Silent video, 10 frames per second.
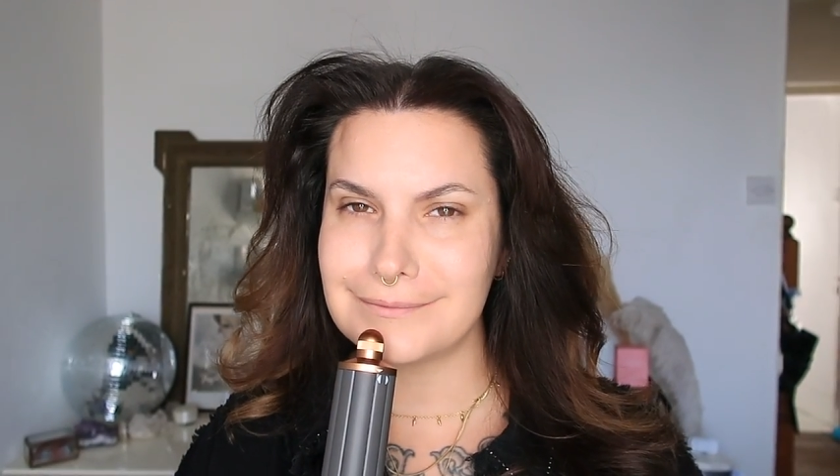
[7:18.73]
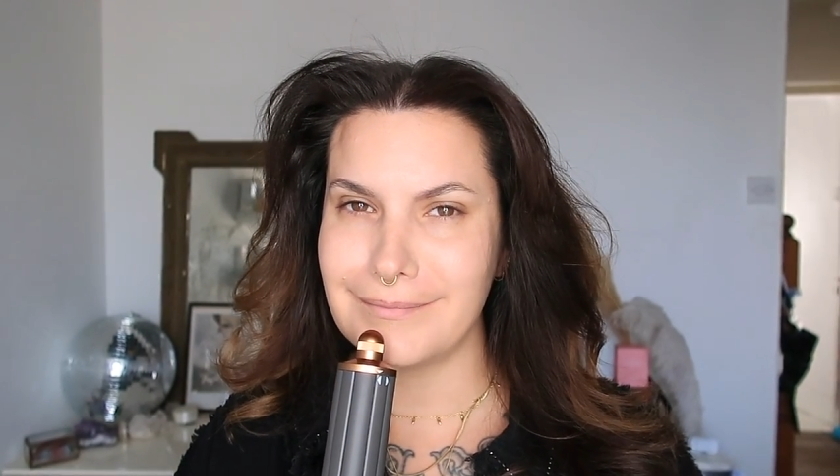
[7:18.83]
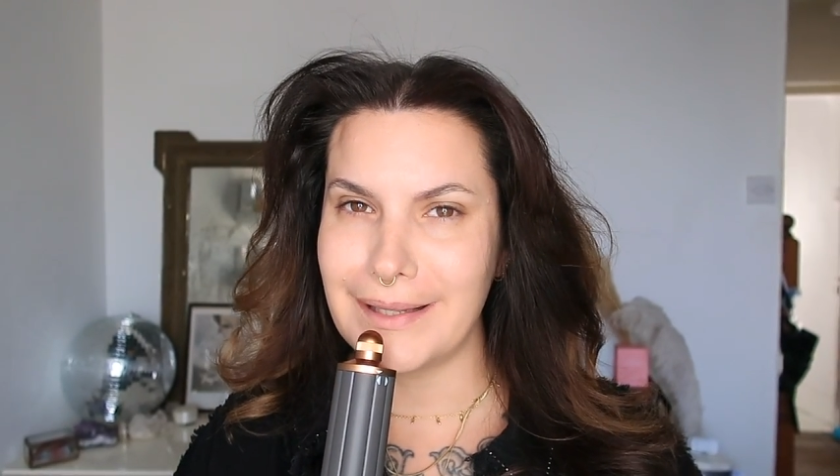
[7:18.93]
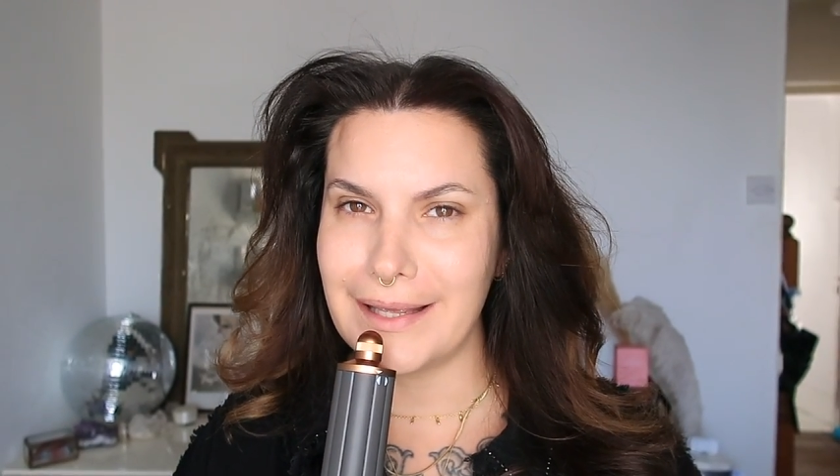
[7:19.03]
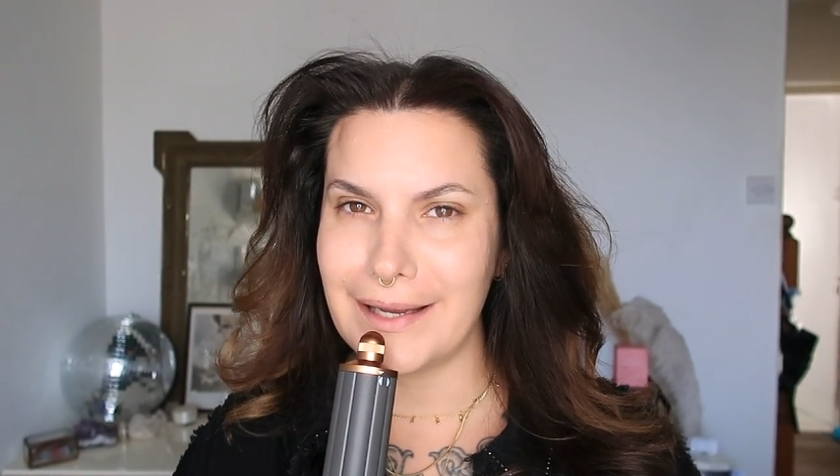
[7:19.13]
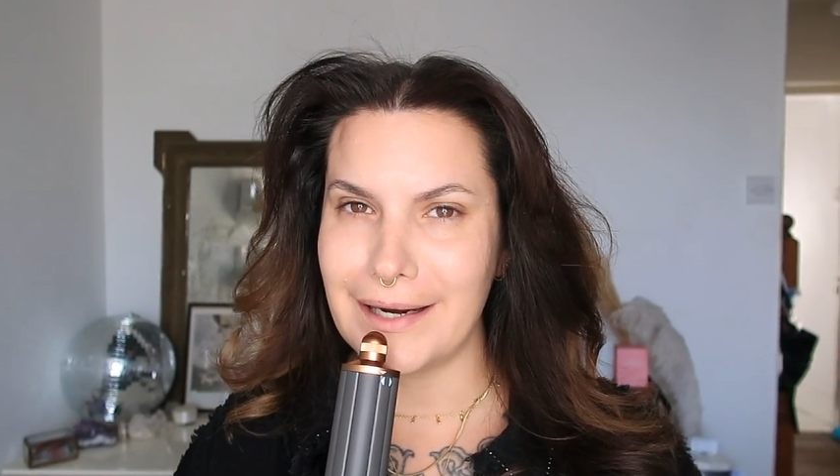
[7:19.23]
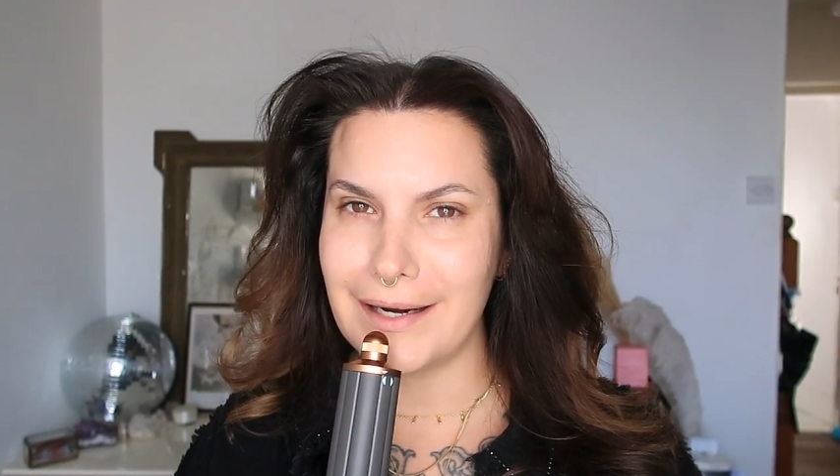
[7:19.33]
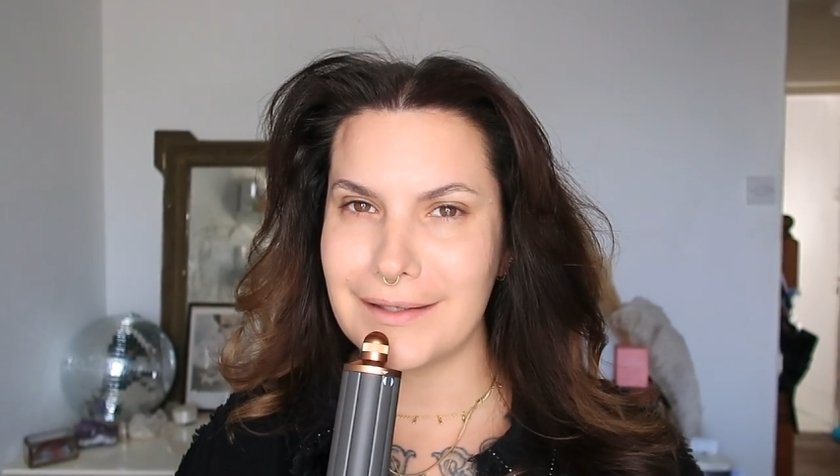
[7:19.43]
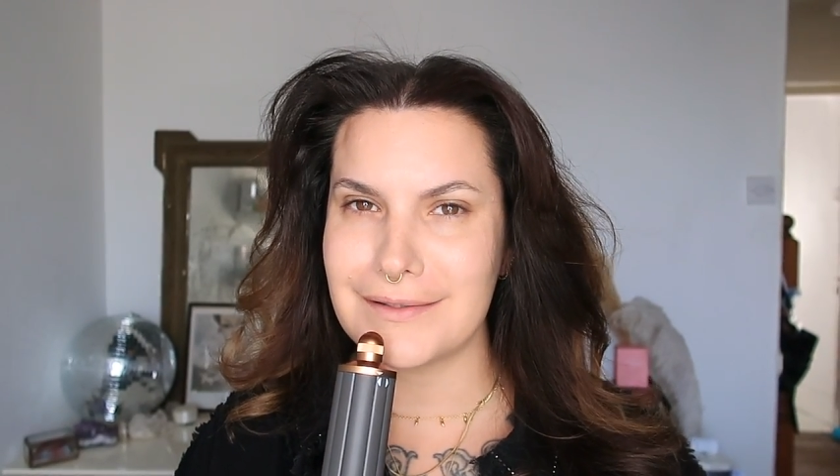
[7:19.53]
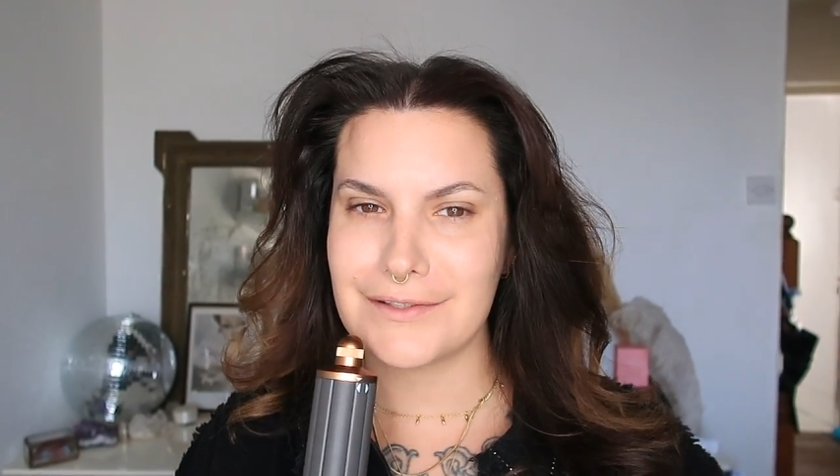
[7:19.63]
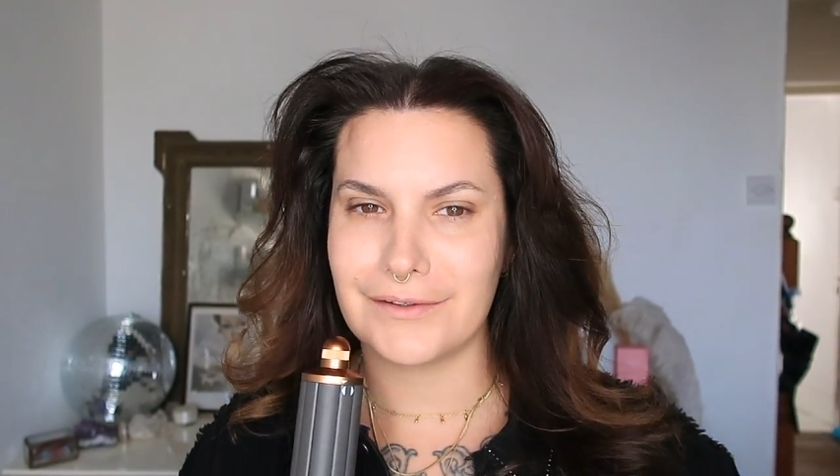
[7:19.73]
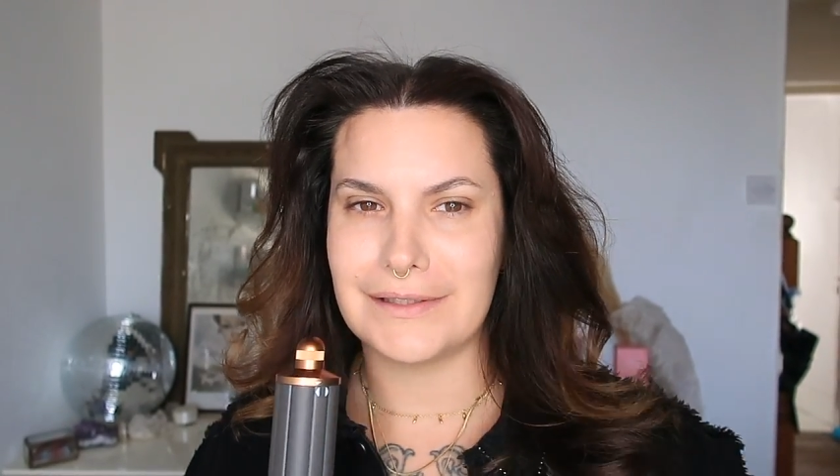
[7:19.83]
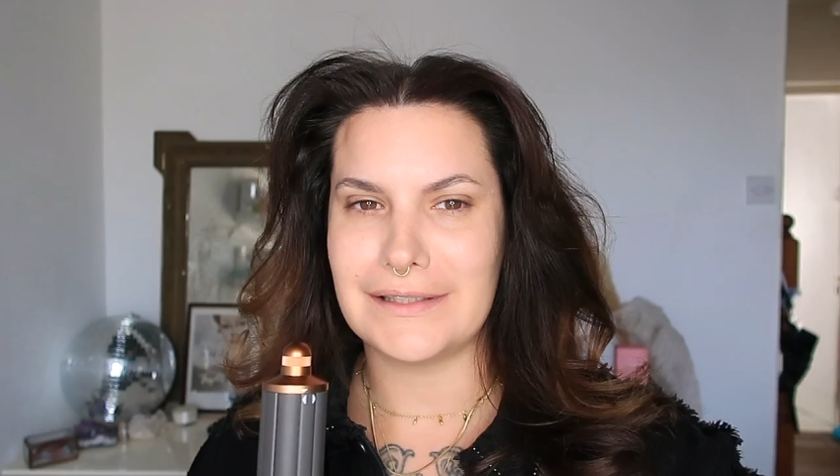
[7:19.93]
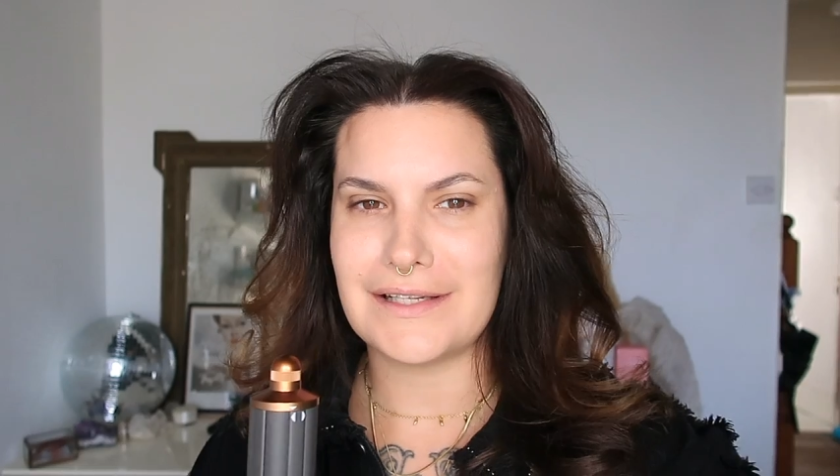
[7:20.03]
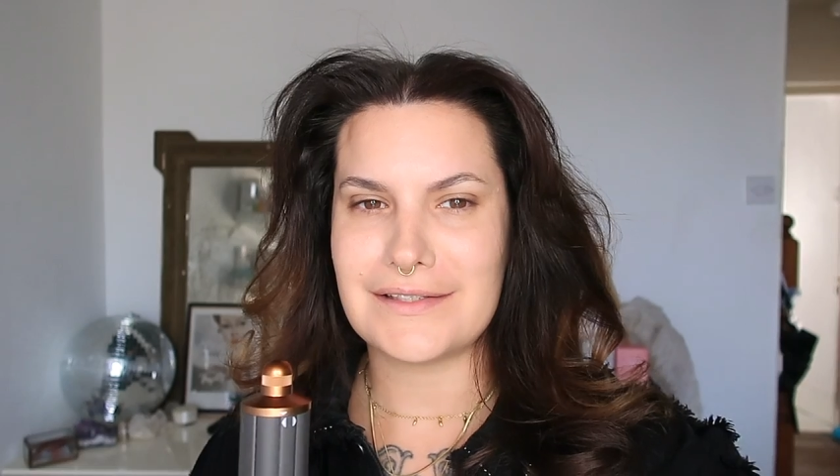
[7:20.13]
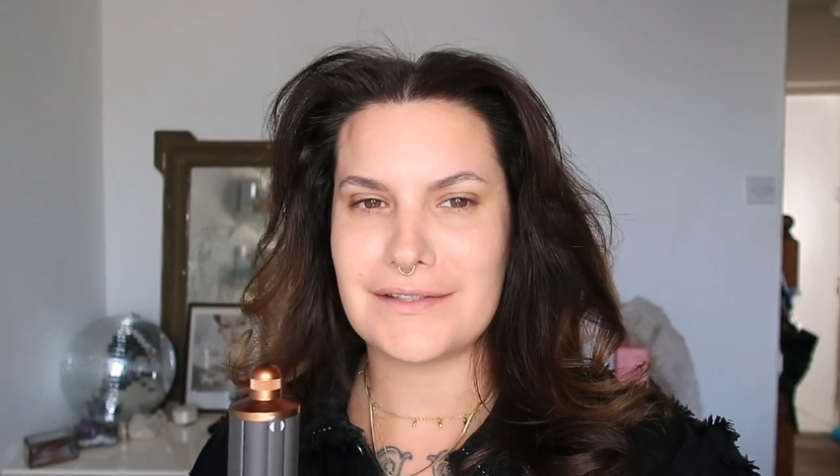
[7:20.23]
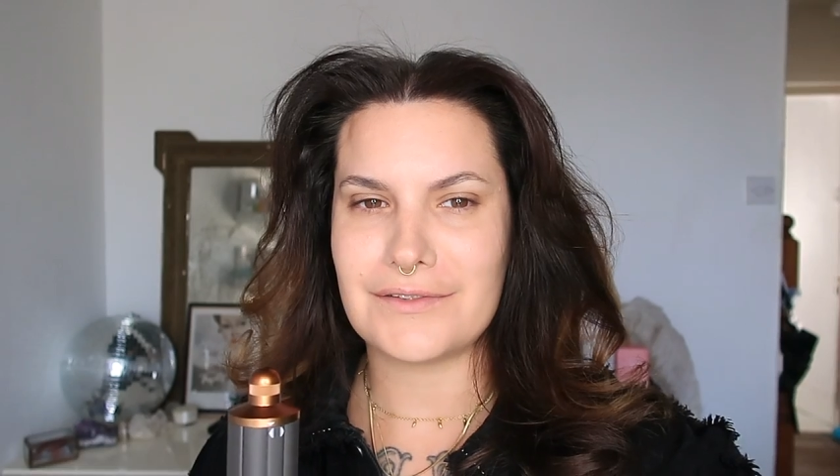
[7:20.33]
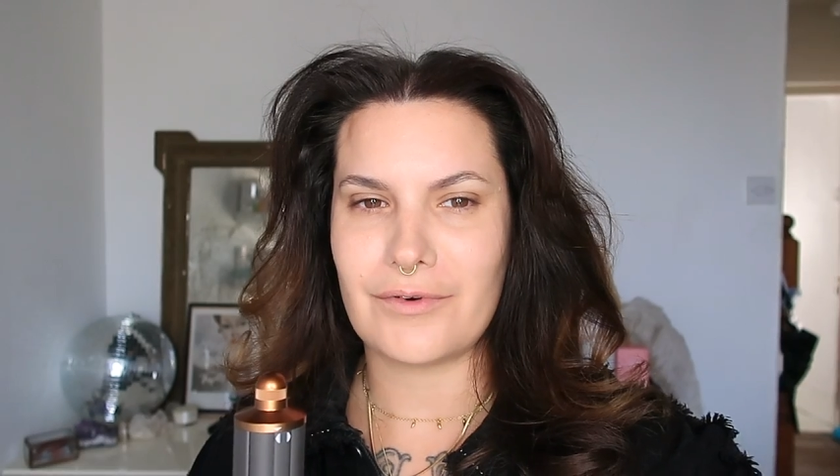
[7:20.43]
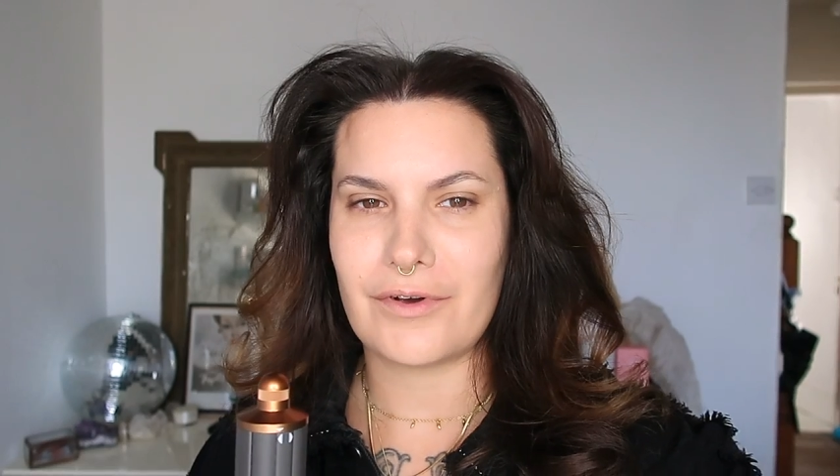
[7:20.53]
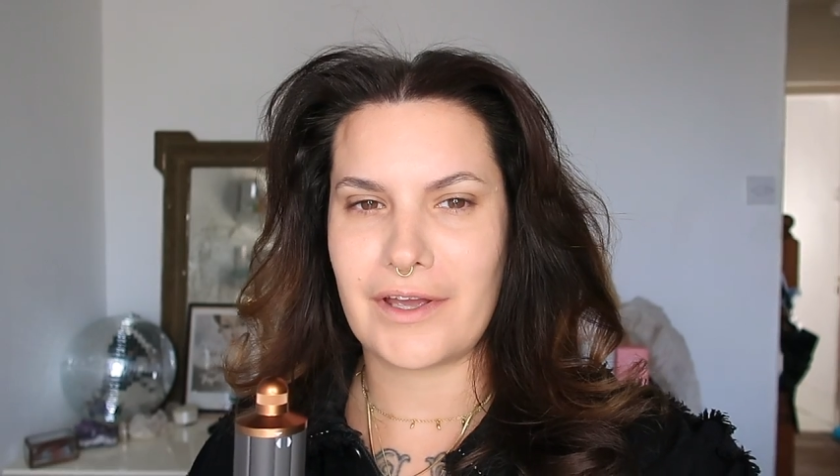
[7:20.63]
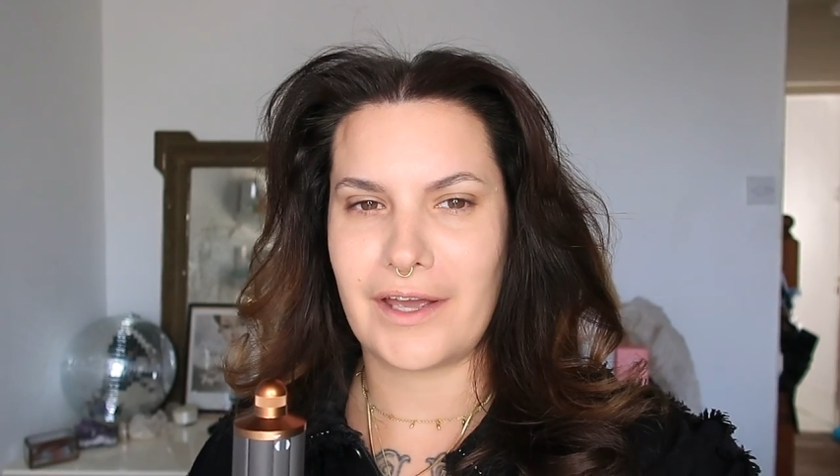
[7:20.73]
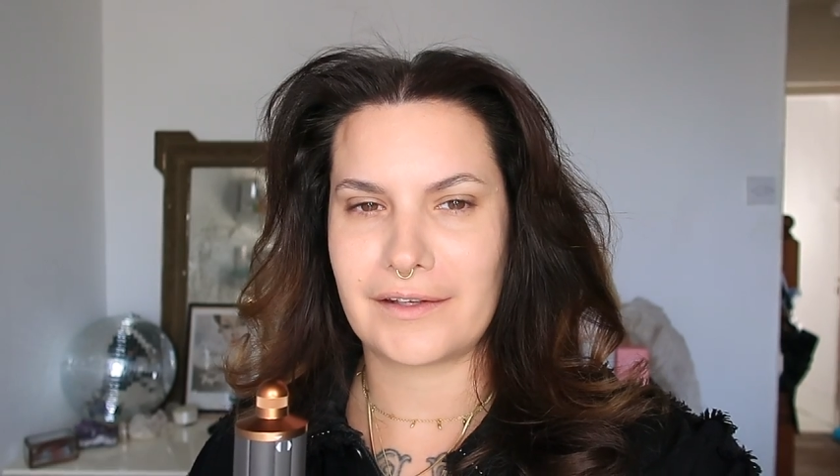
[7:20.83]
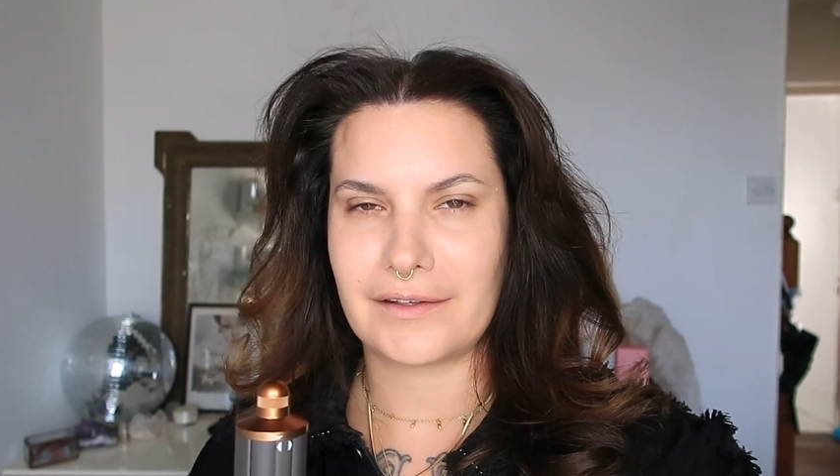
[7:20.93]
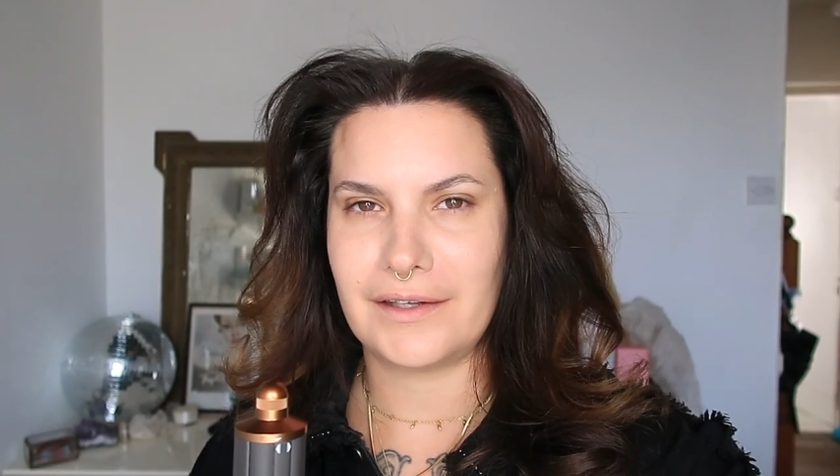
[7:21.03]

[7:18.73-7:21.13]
My hair, sorry, this is rocking.